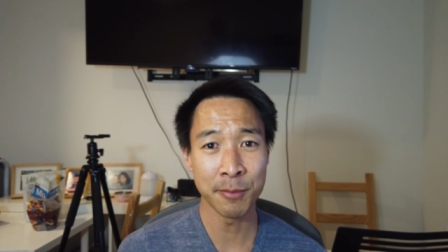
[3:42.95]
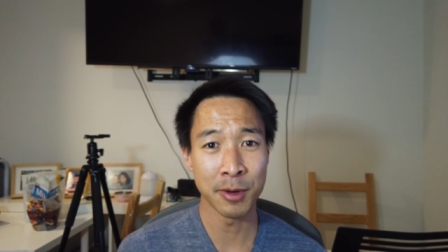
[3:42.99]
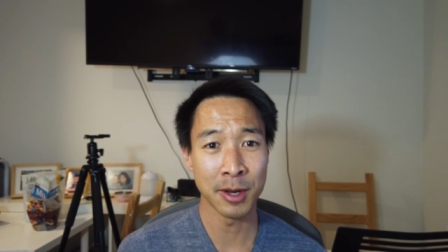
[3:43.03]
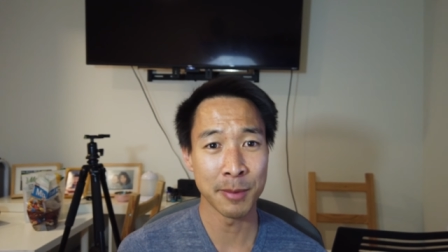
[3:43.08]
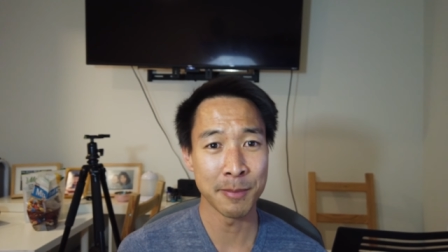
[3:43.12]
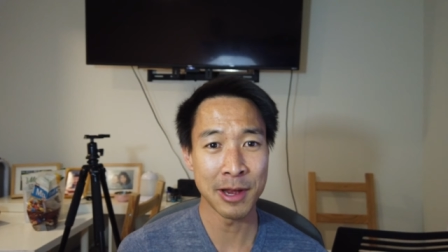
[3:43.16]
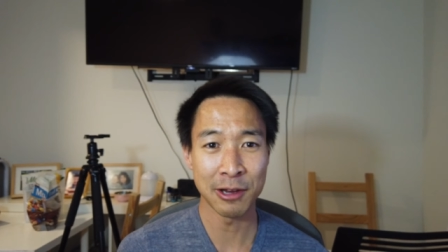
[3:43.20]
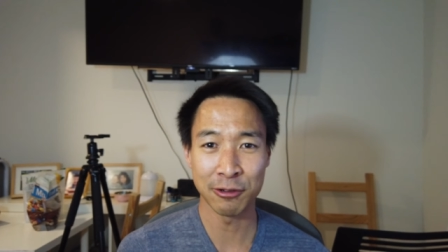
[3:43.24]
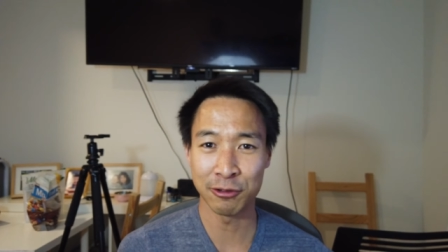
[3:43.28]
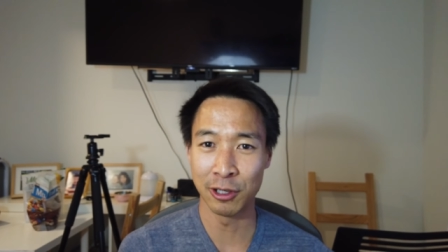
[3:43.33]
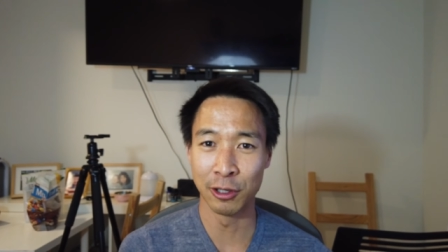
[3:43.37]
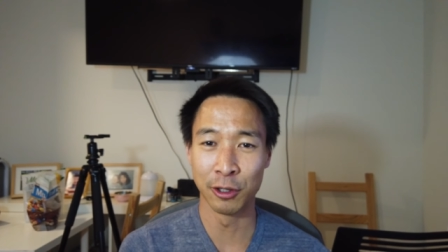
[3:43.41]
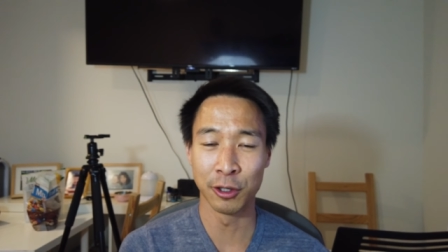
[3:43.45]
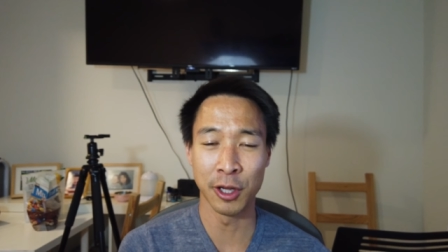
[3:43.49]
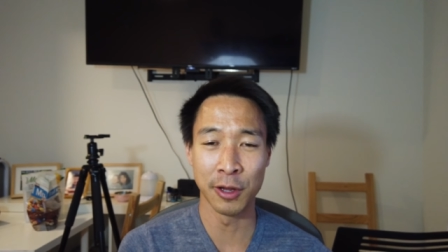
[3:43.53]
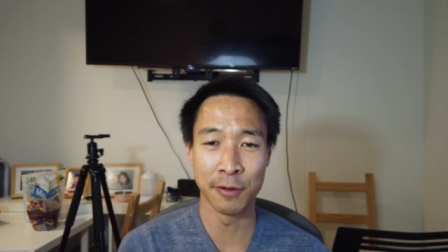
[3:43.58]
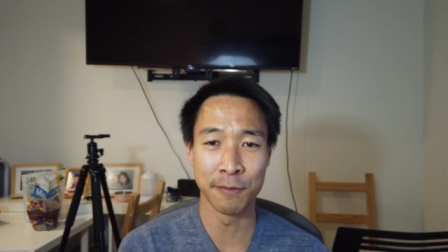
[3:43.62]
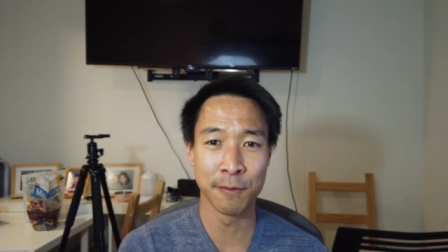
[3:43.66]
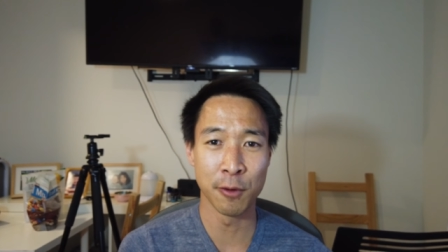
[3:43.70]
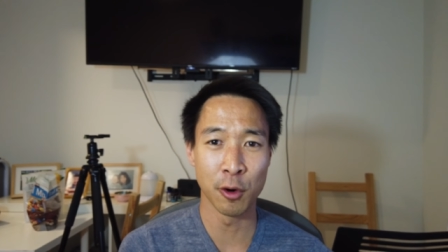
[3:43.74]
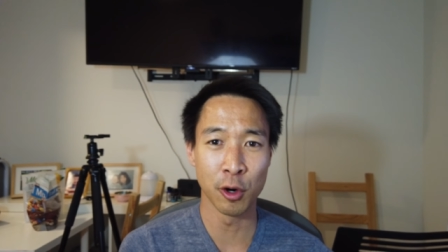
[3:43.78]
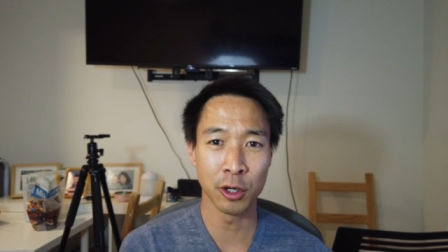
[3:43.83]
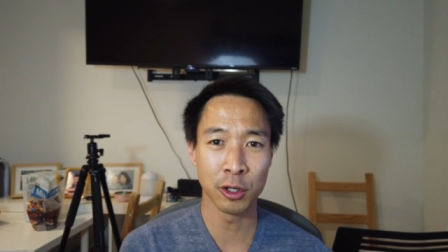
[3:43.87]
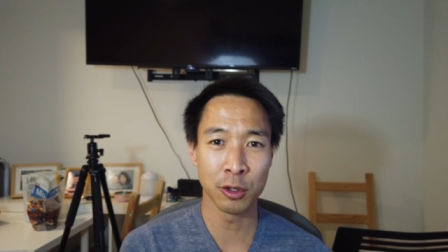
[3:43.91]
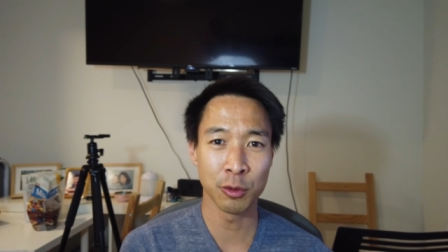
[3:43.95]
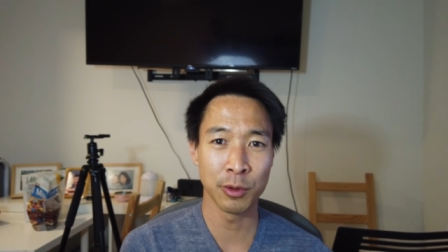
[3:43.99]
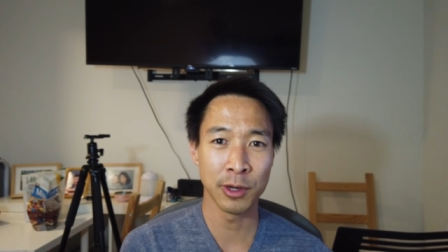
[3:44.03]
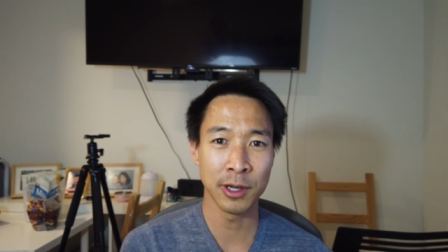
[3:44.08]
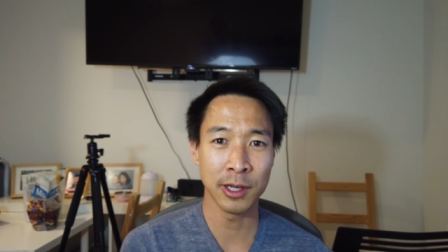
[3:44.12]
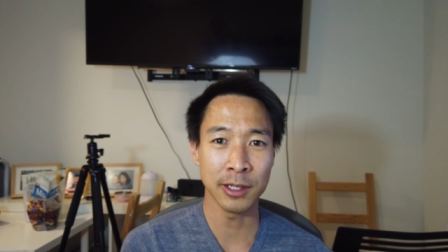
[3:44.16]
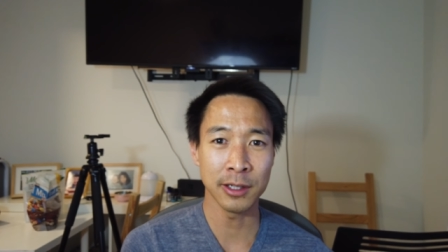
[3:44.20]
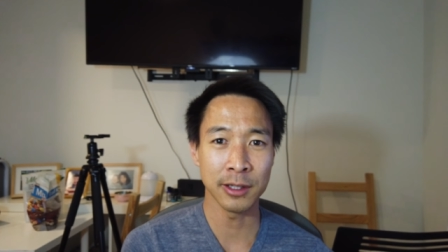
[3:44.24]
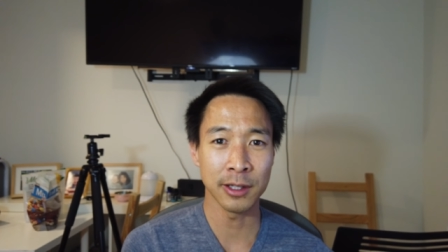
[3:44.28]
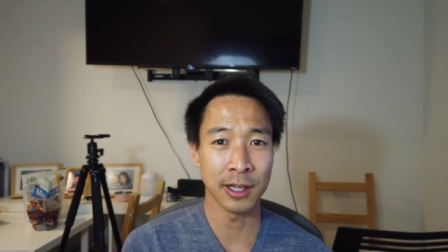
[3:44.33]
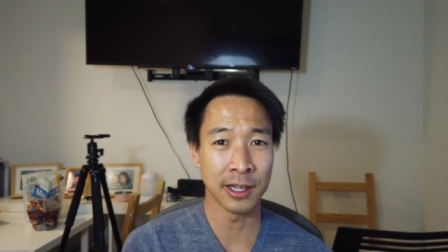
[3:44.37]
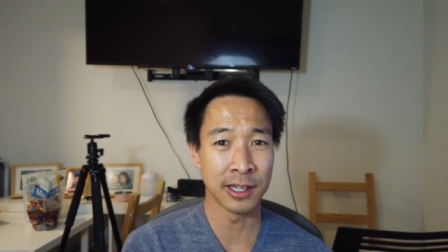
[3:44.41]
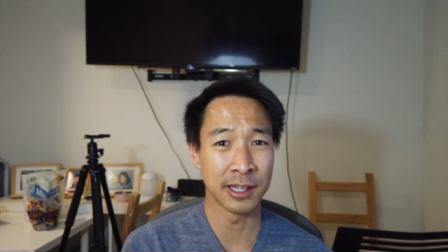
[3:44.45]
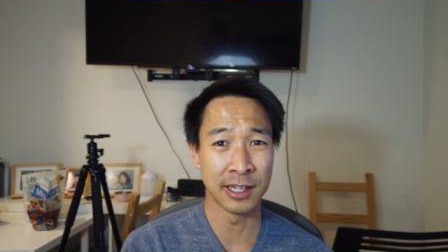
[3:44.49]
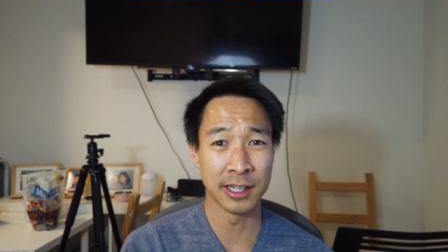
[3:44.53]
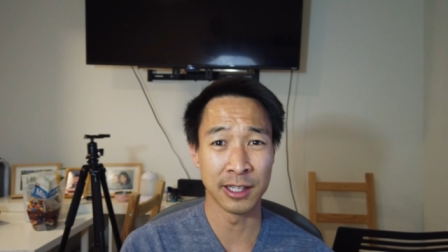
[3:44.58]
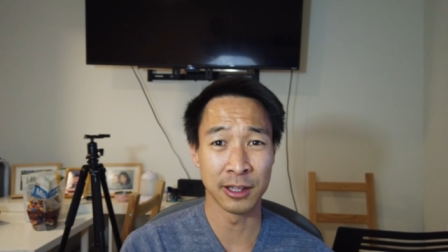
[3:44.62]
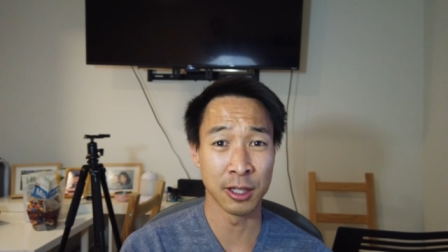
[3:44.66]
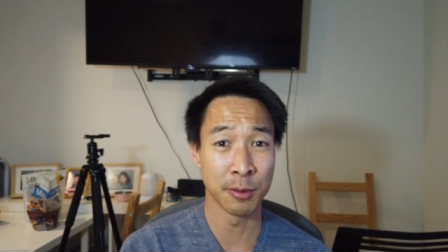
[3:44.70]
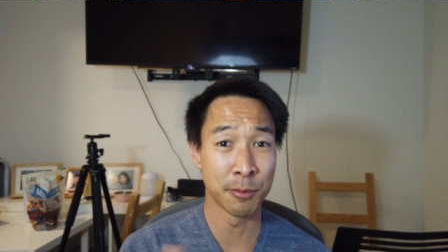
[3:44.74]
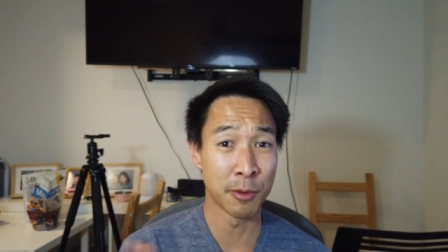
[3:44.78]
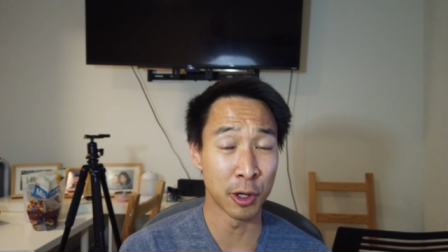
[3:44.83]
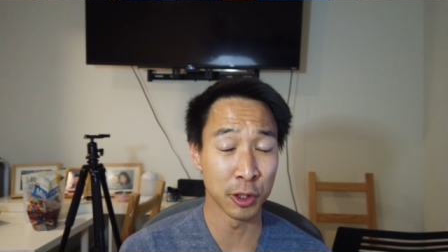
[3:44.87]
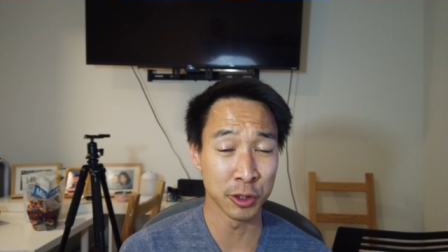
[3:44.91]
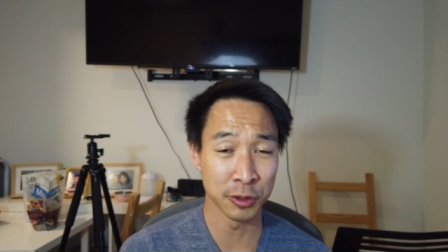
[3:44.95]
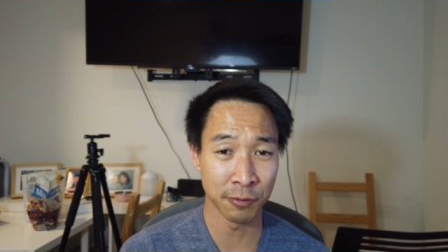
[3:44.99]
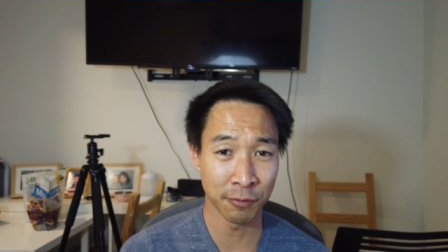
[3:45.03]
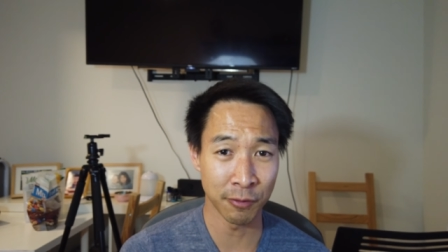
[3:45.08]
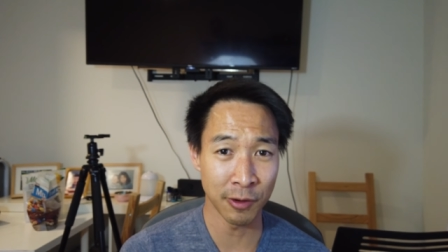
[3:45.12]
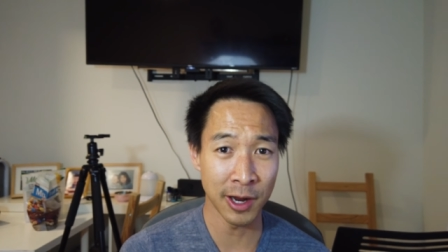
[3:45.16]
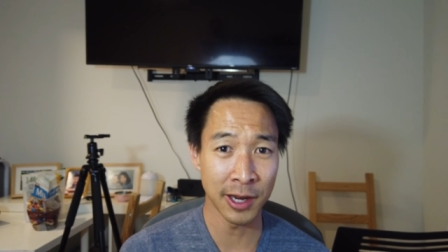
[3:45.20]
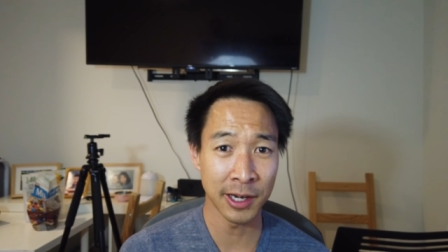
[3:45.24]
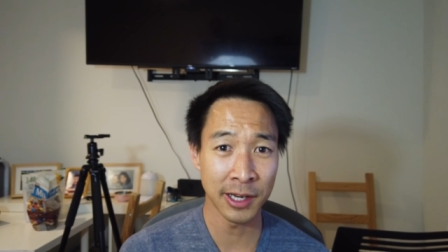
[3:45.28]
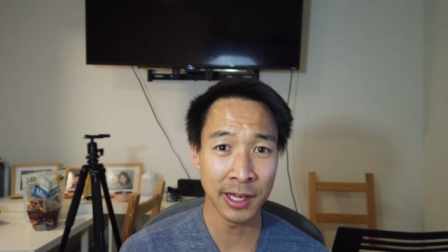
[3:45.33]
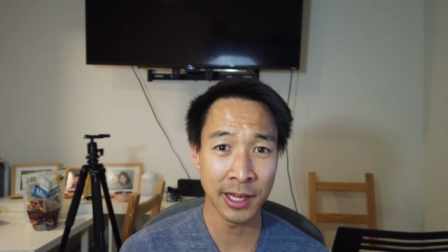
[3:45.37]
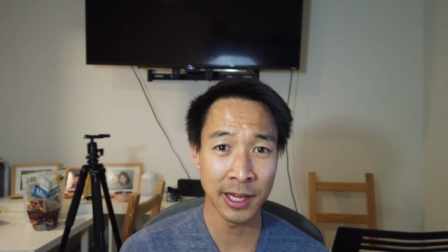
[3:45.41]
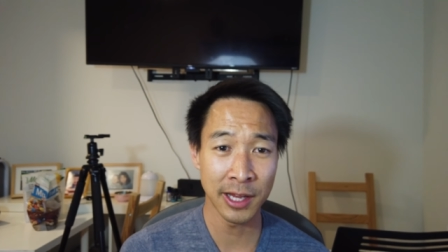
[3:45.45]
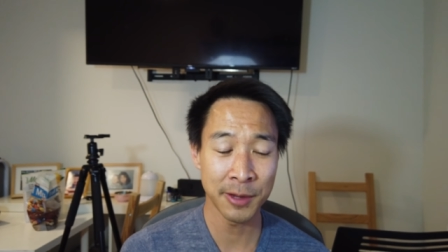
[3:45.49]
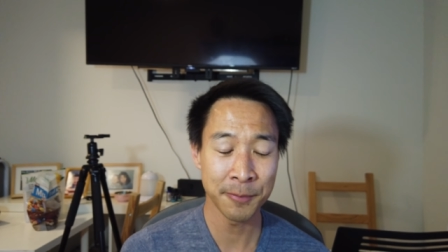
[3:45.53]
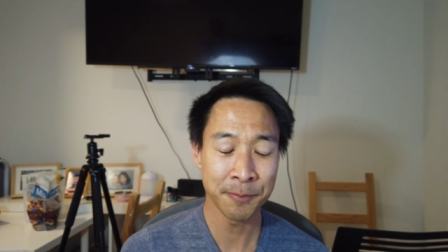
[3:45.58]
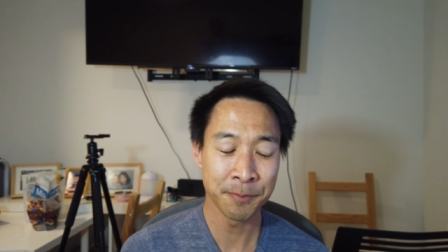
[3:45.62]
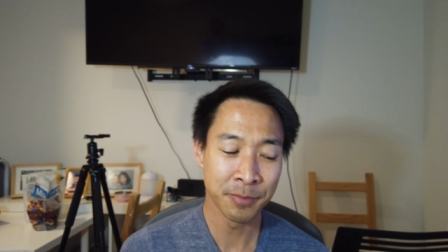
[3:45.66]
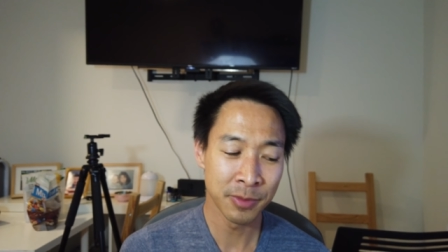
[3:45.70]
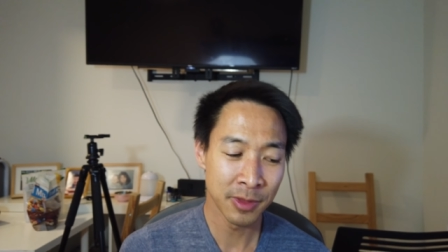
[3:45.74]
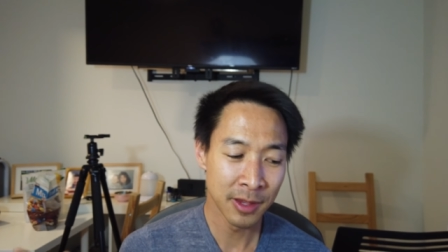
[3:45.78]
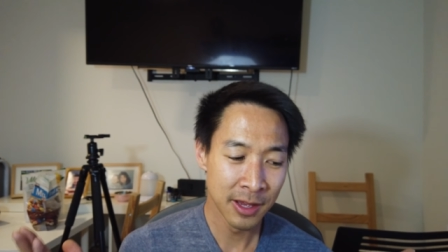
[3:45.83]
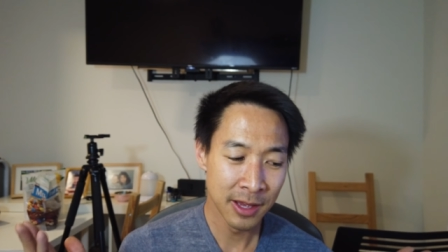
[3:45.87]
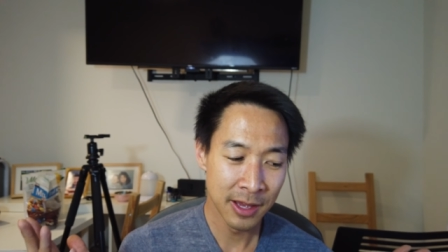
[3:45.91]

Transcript: but I'm actually looking forward to it. Uh, tomorrow's Friday,